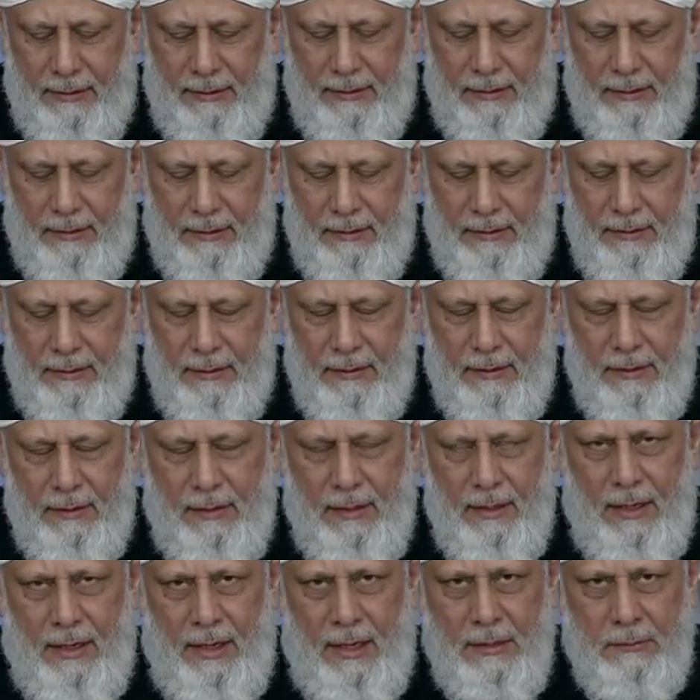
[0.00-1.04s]
things which I
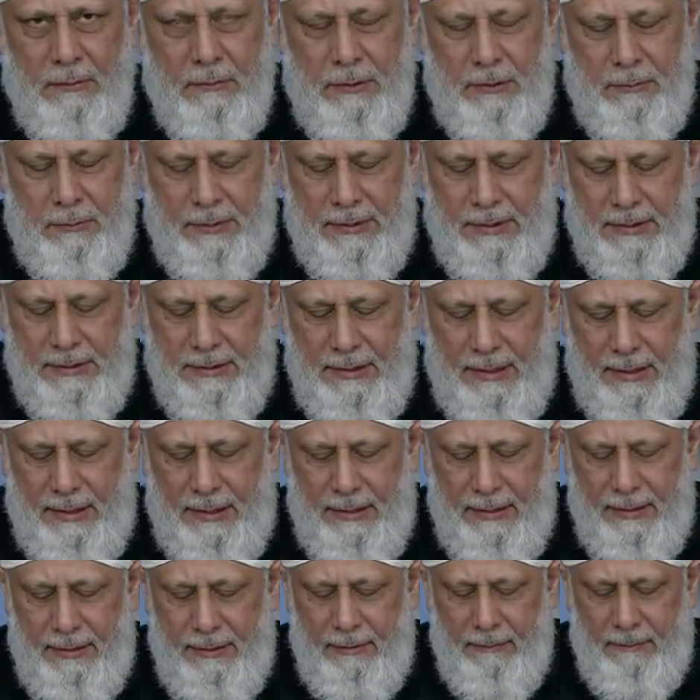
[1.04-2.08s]
have heard today
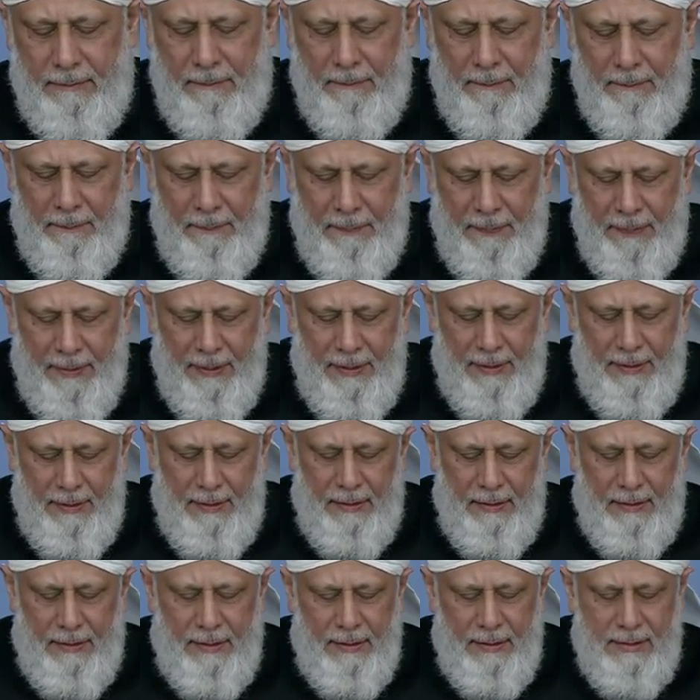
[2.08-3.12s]
here,
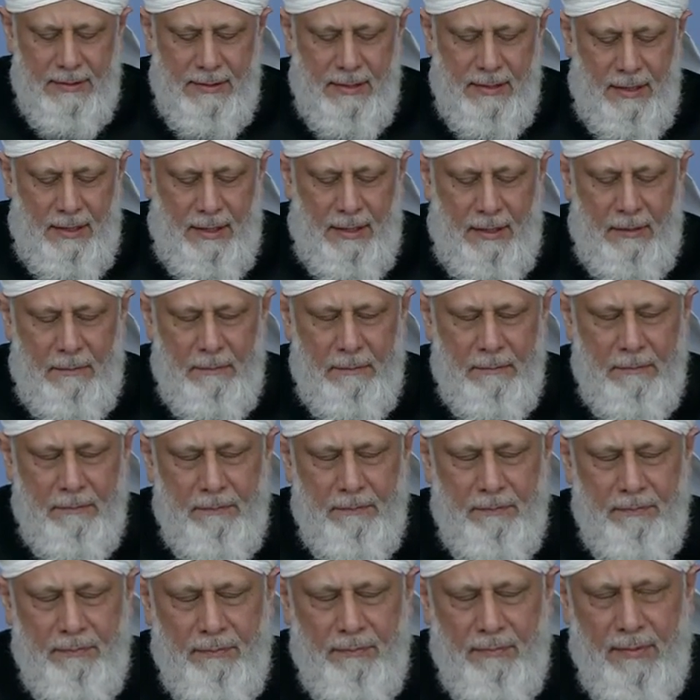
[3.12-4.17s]
I have never
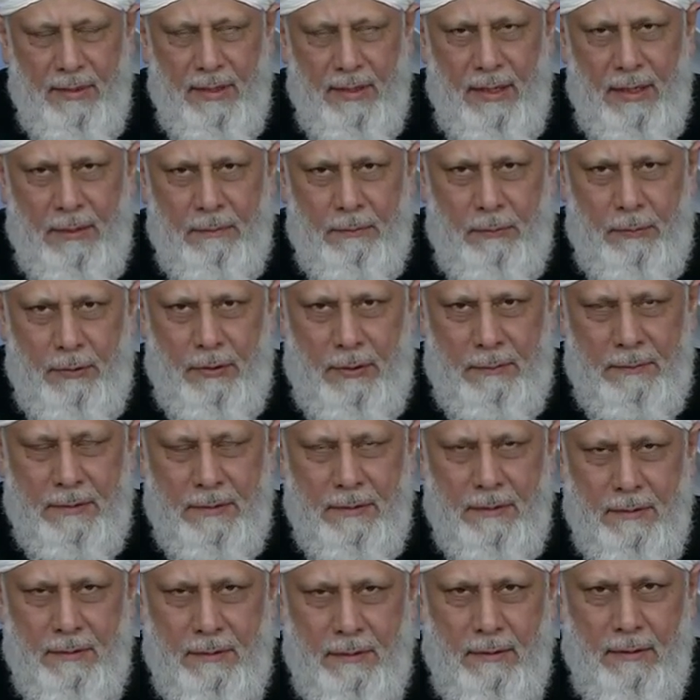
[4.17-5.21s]
heard from any Muslim
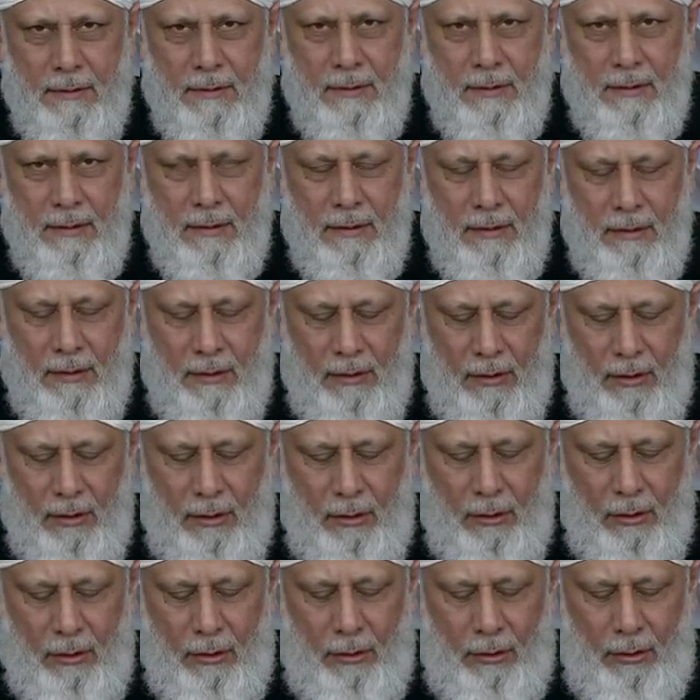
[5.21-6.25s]
leader ever.
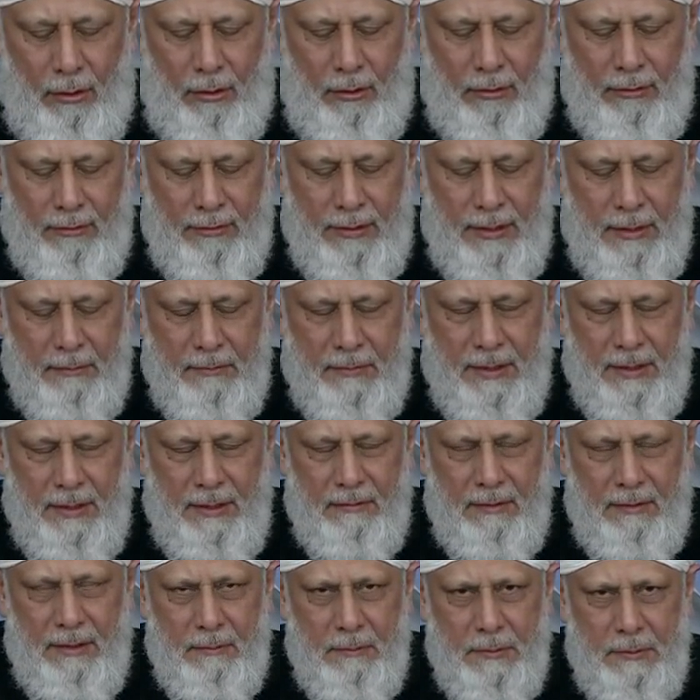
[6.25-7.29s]
A
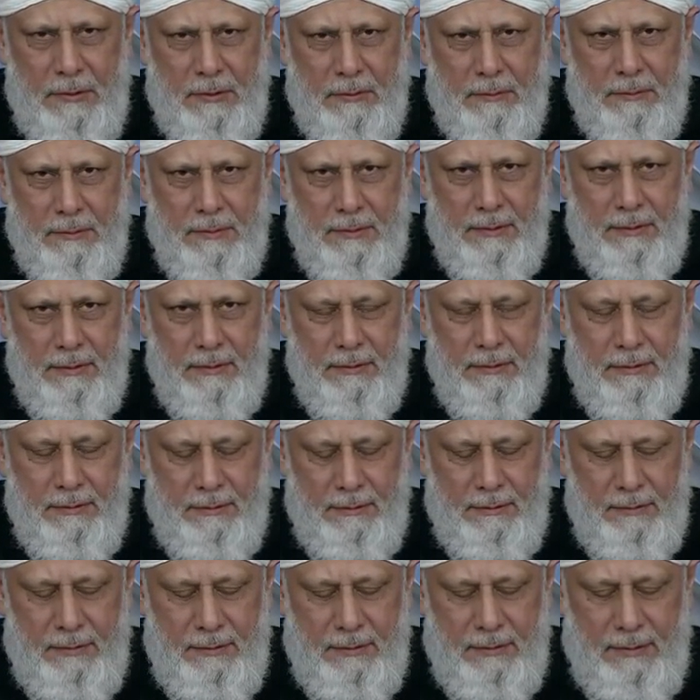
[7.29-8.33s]
Muslim uh, lady
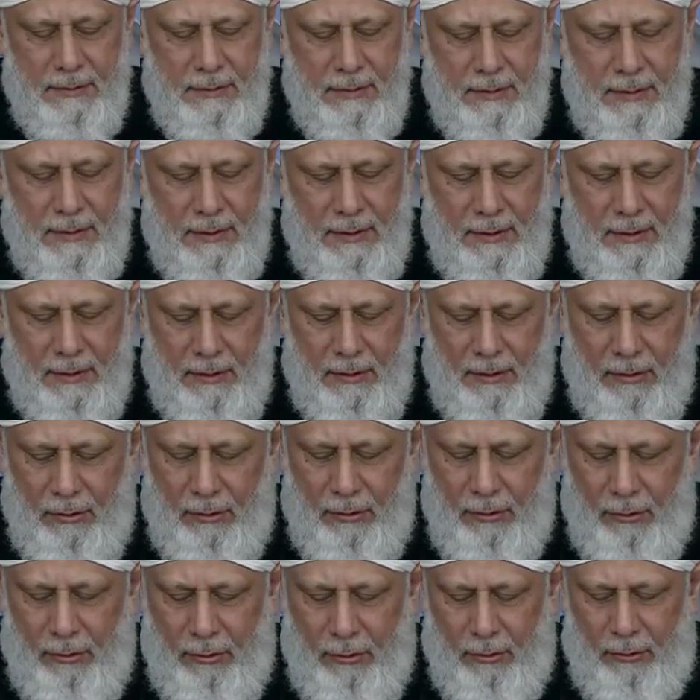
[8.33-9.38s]
uh,
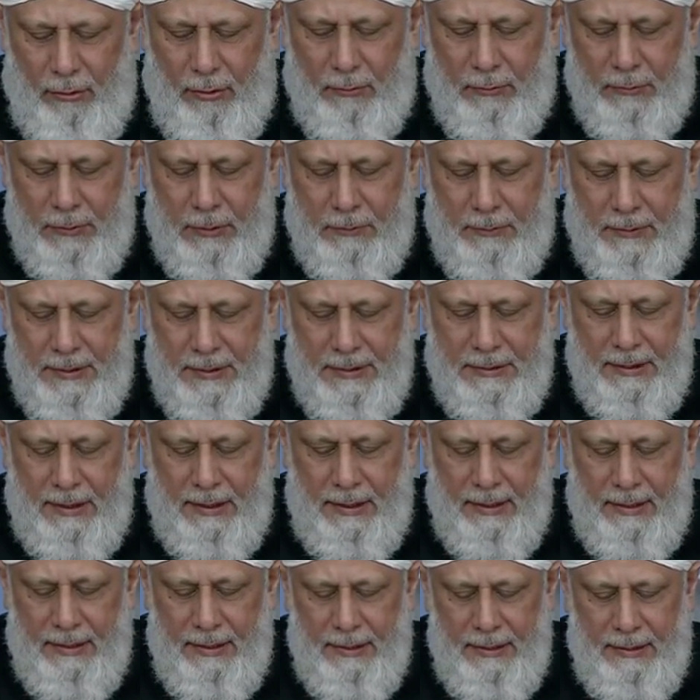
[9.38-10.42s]
uh, uh said
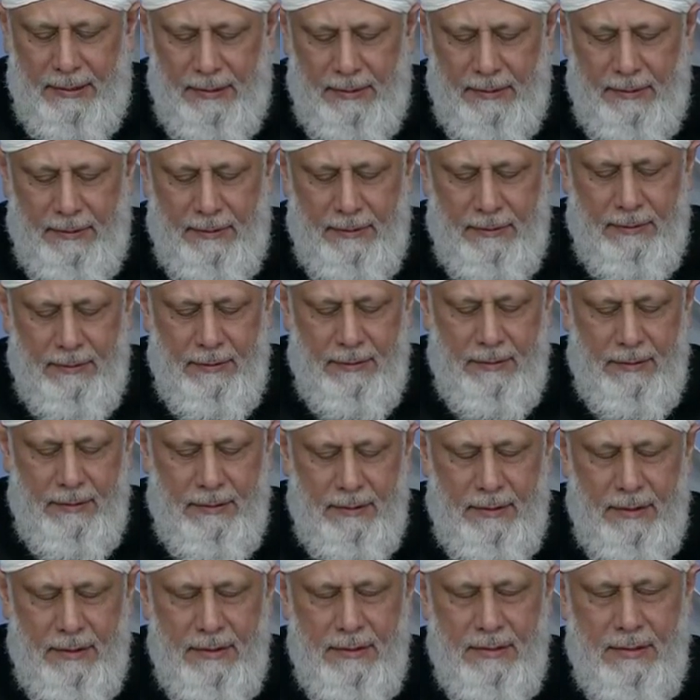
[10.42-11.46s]
that uh, that
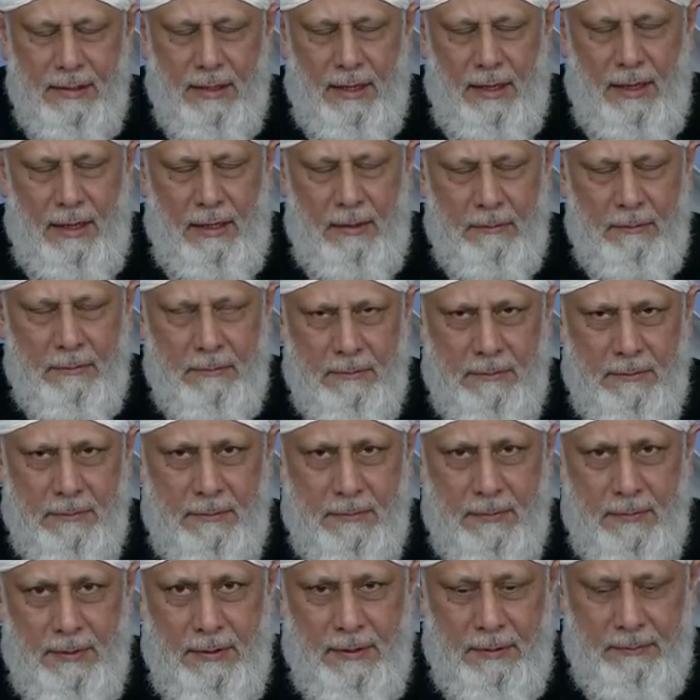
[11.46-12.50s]
Islam is a peaceful
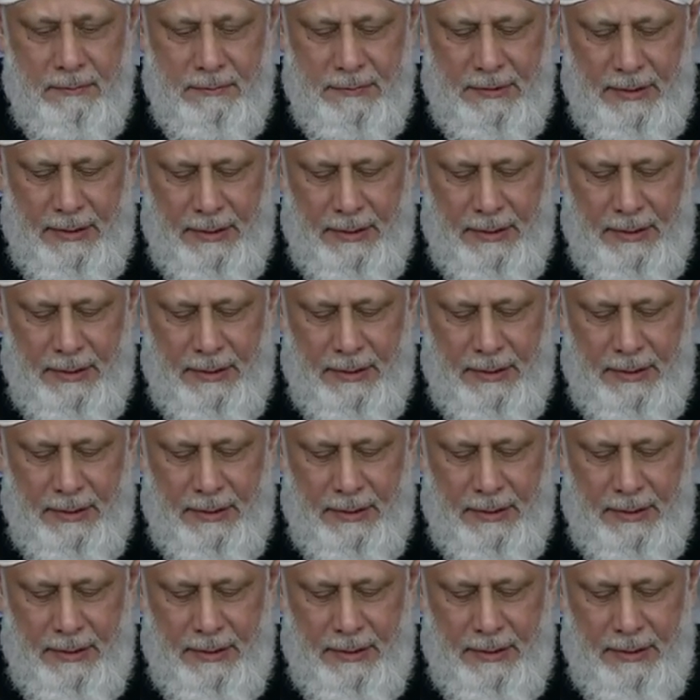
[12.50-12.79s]
religion